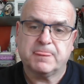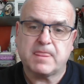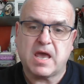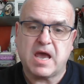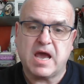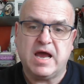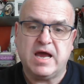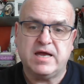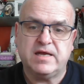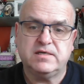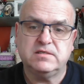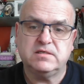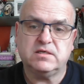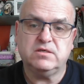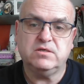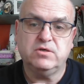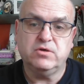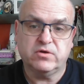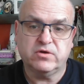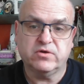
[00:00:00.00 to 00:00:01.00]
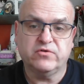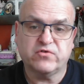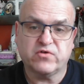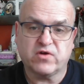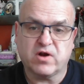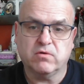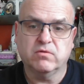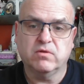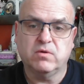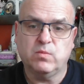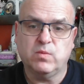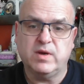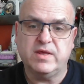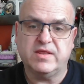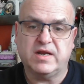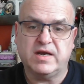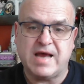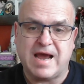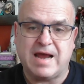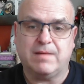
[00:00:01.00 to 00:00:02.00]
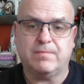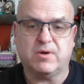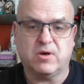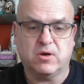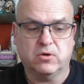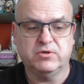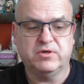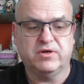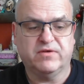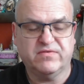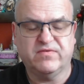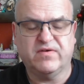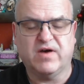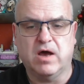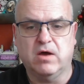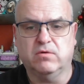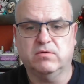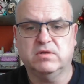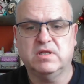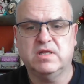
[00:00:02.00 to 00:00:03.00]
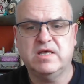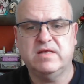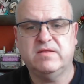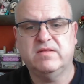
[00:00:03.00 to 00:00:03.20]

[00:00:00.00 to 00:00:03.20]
and you control them with an app on your phone.